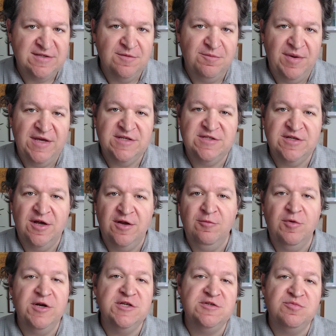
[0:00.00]
based on
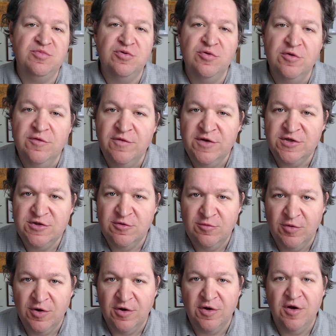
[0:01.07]
what is proven to
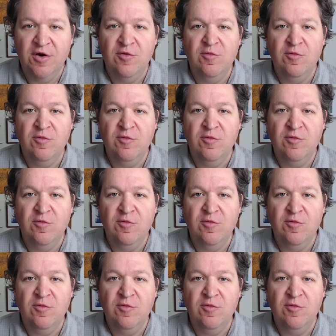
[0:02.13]
work